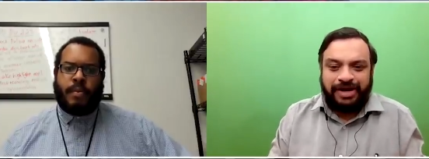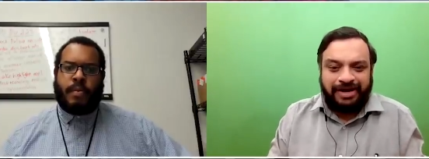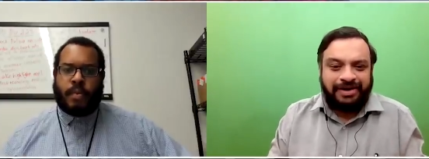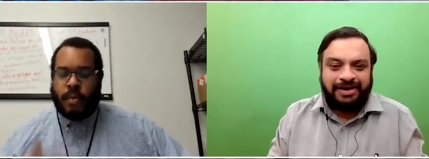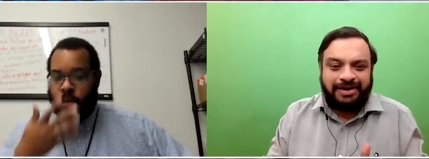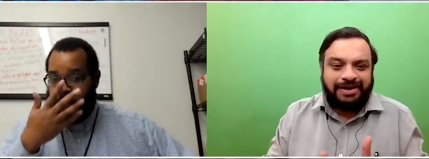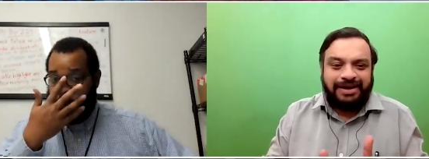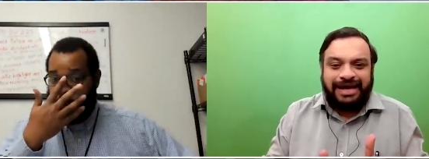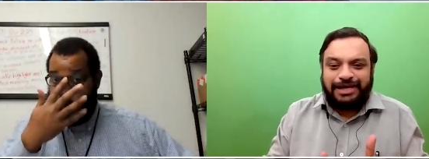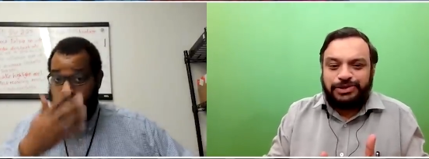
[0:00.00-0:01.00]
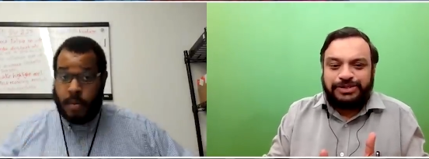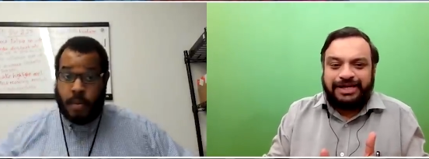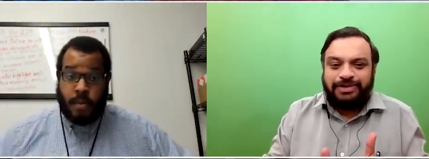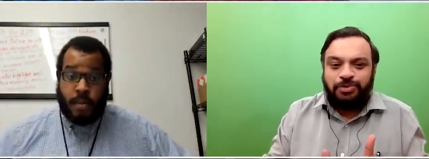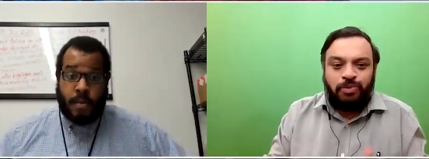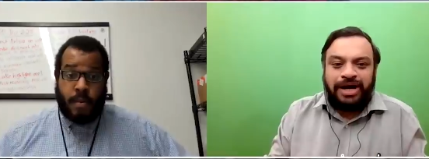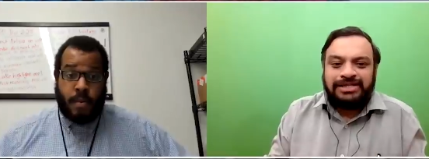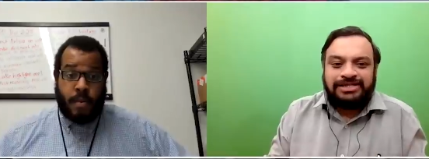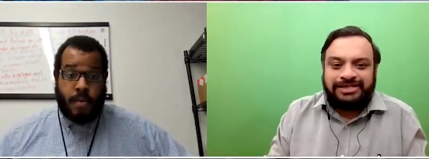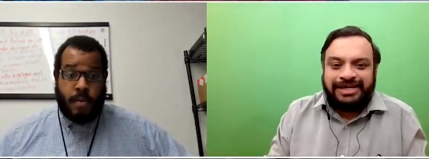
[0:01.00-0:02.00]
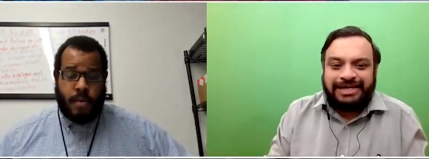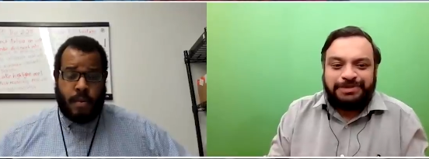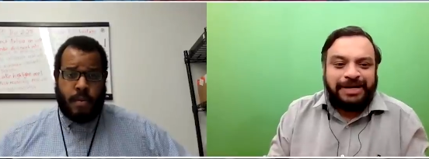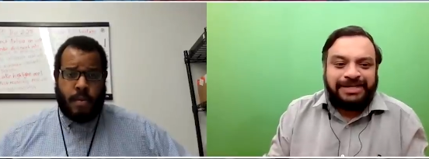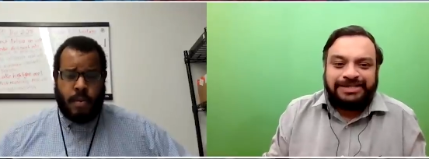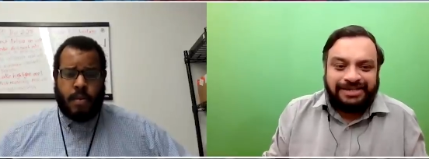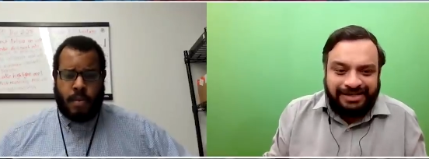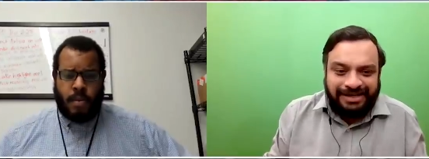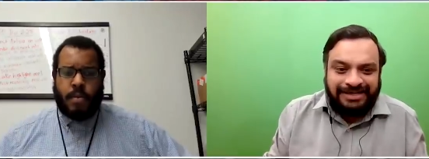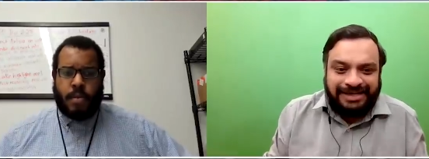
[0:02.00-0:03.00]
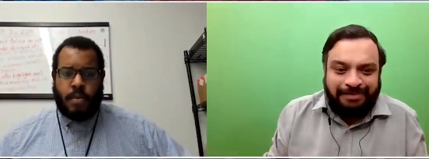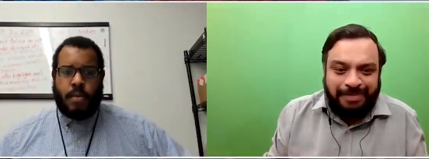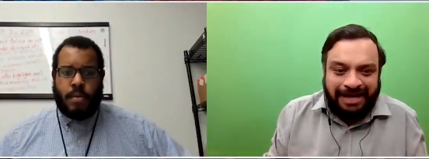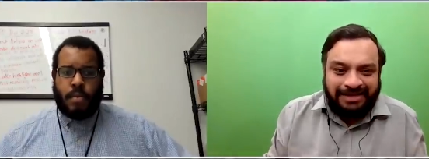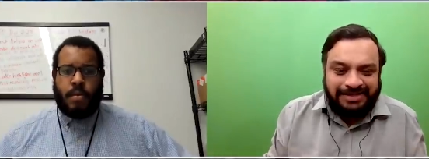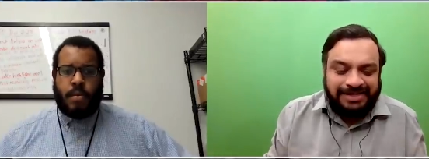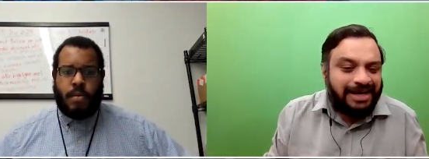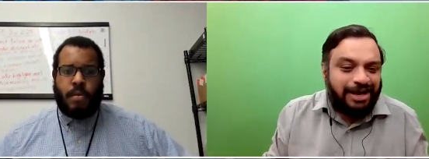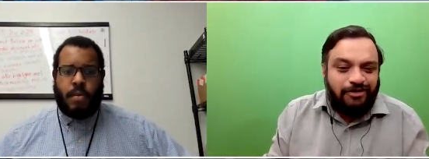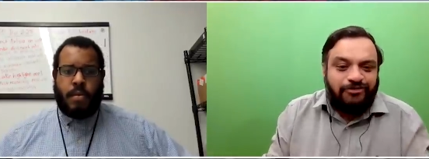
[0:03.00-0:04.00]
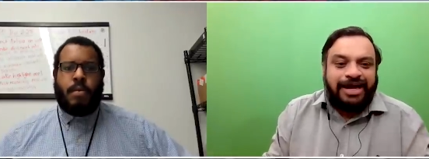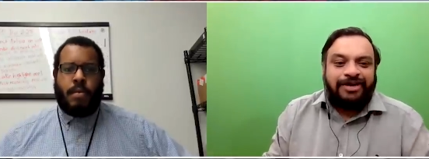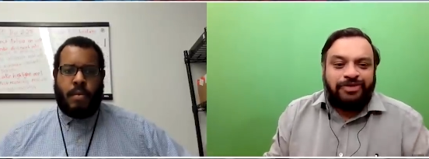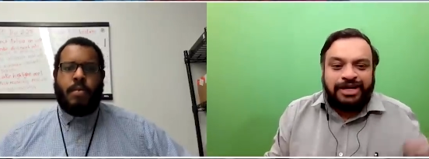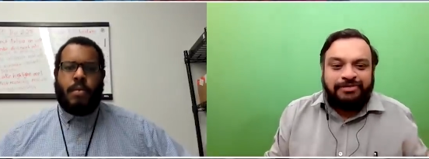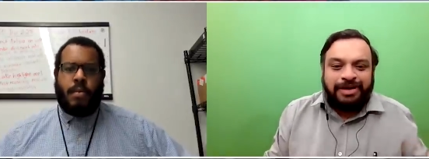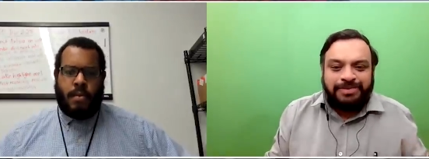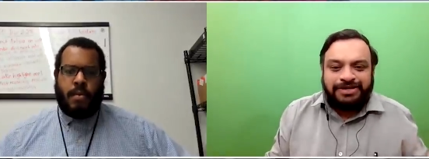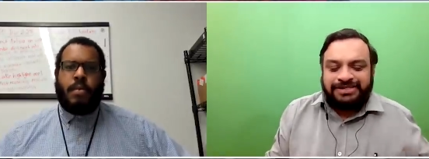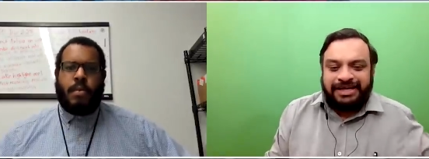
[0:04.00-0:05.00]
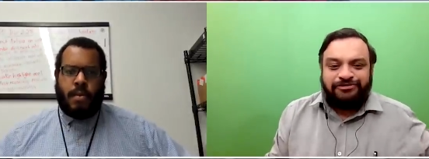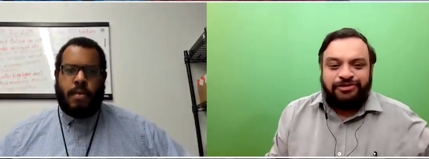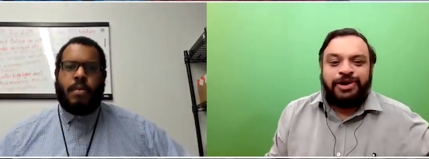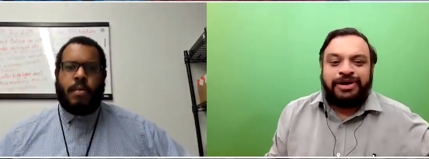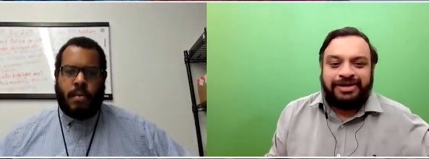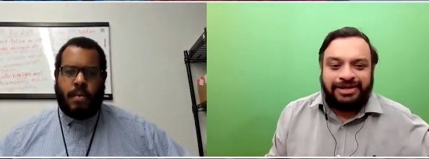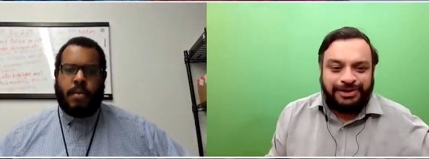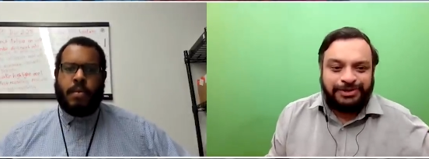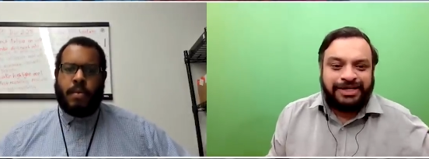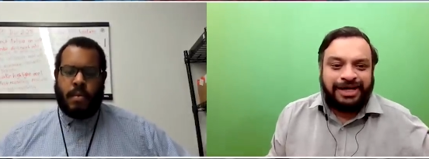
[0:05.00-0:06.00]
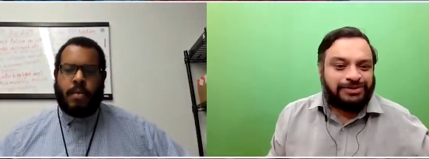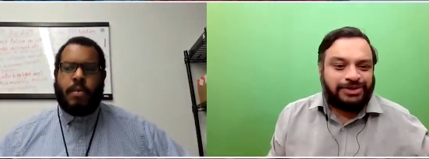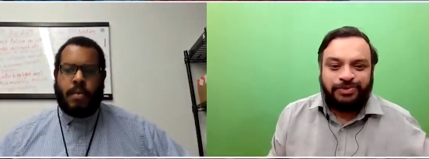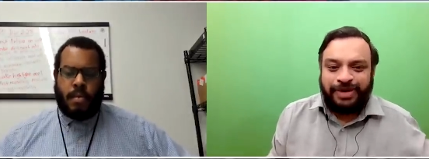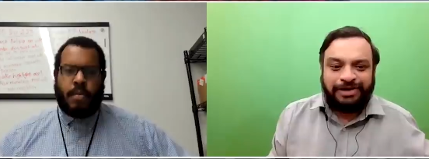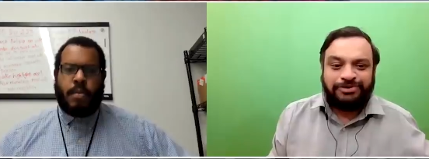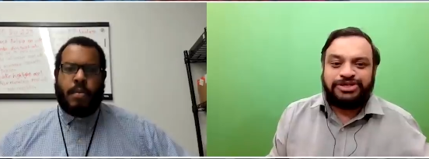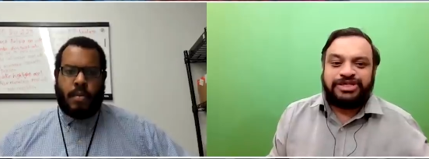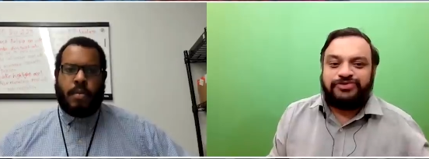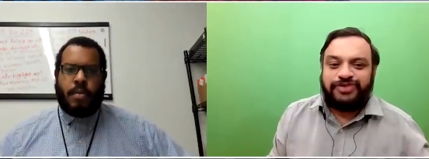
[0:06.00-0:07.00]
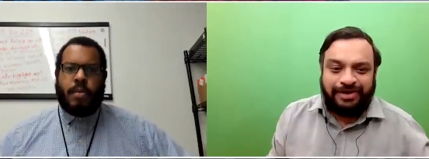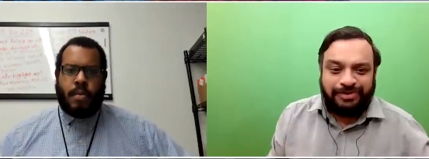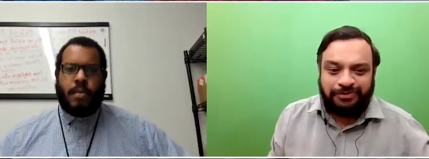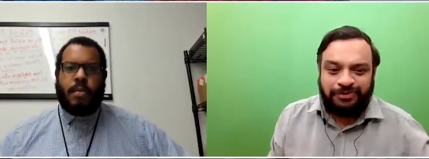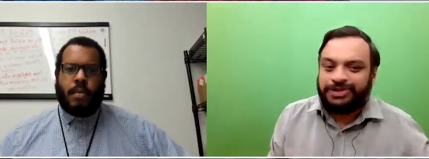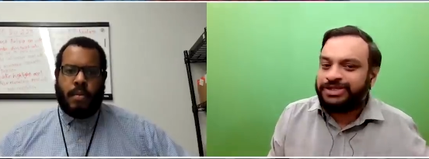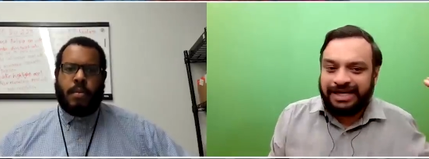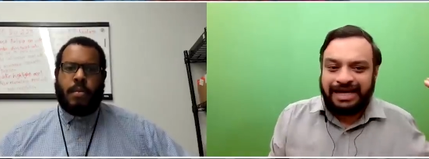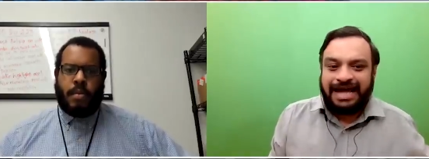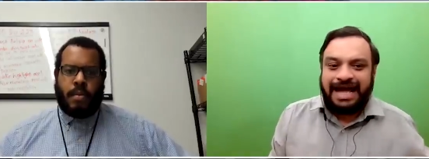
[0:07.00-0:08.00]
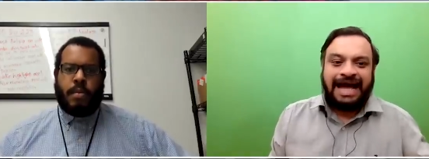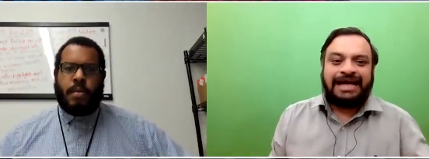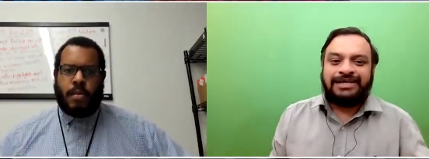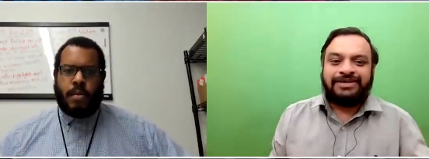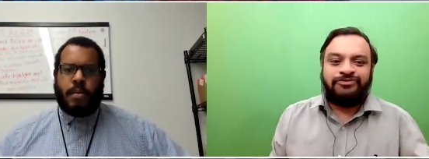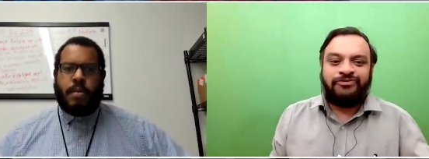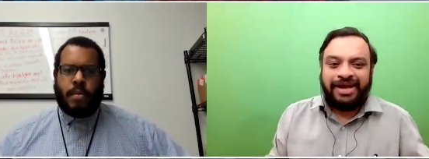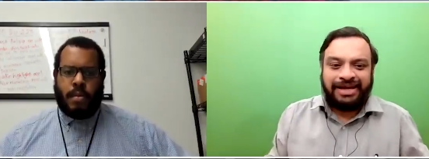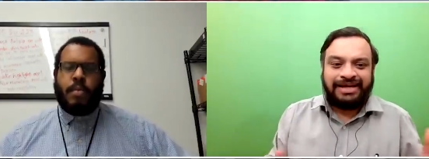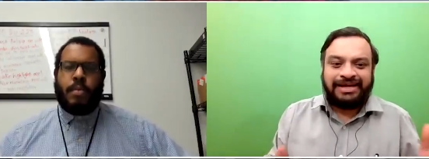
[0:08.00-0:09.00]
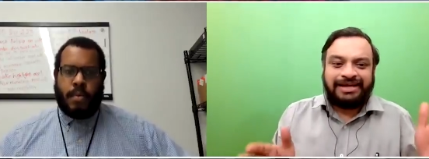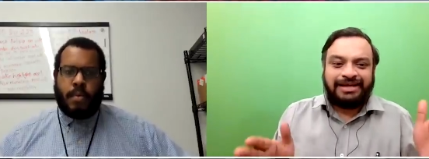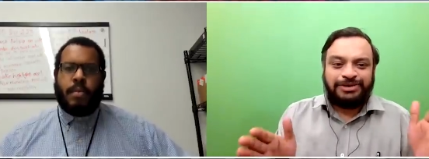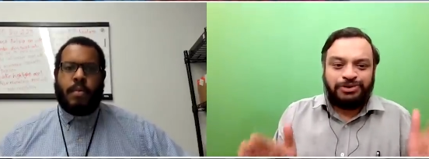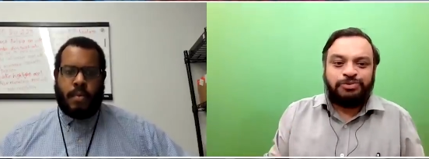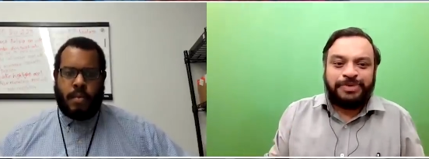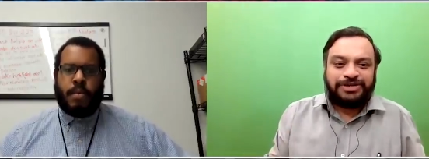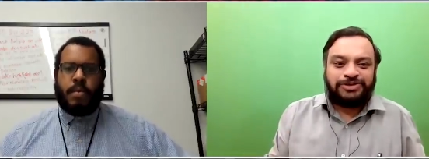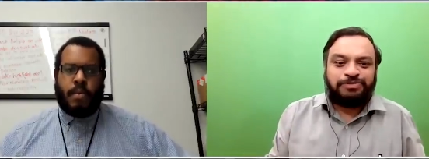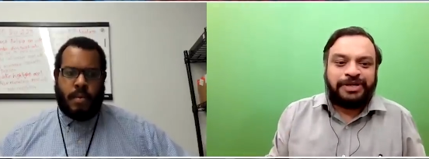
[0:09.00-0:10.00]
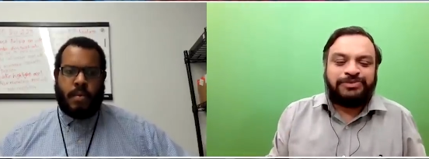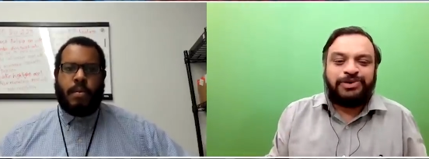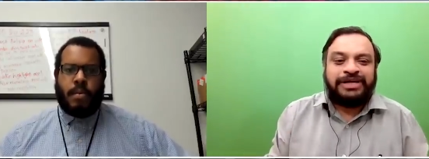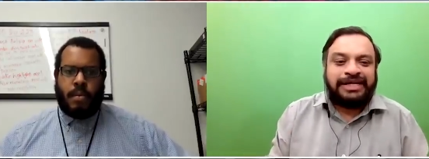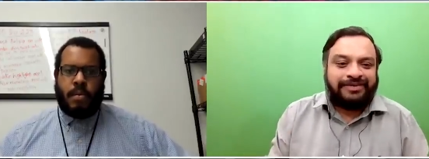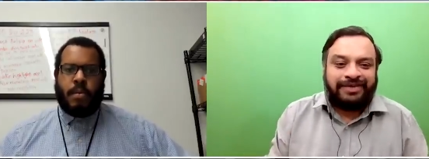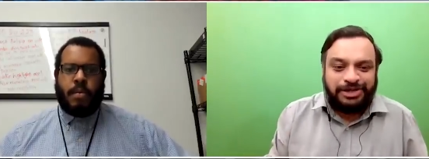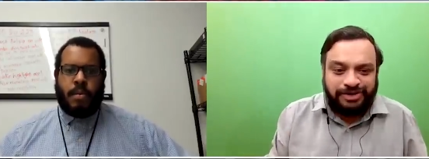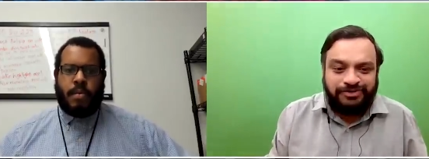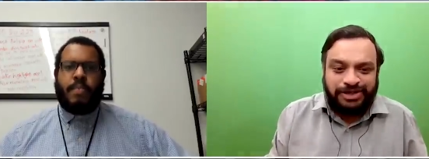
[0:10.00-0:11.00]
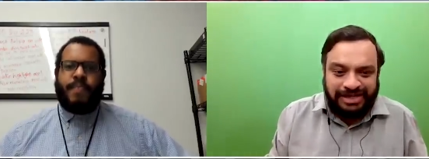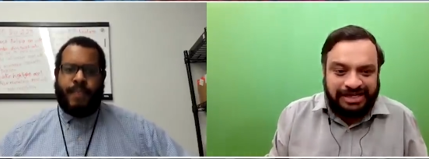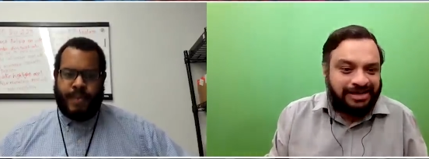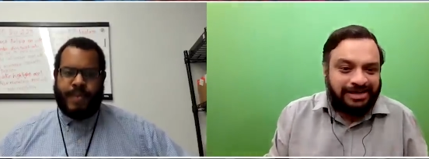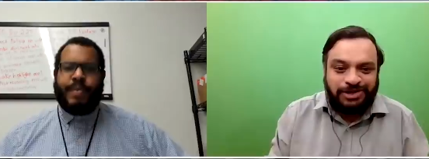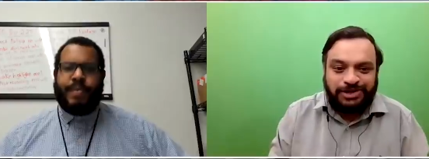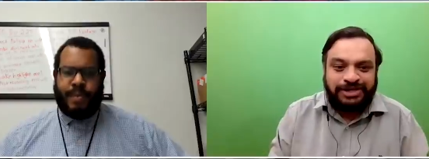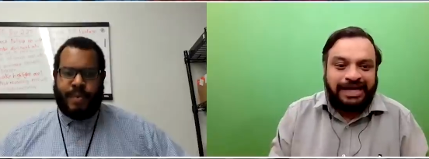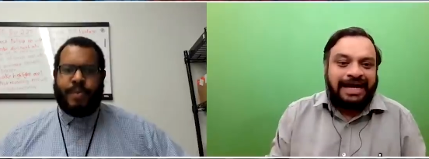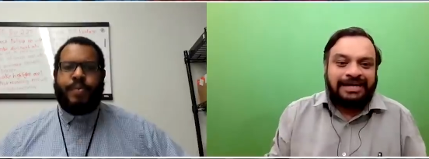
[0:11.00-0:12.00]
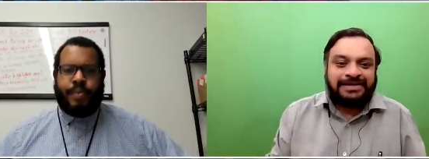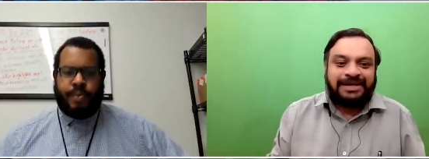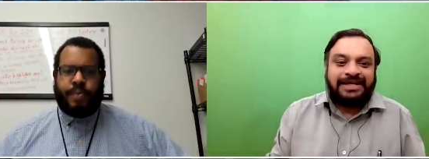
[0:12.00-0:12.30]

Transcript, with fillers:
Speaker 1: where, like you said, one state might tilt the entire balance. We have, we remember, say, Florida in 2000, where it was just 500 votes and a very dubious Supreme Court intervention which sealed the decision. And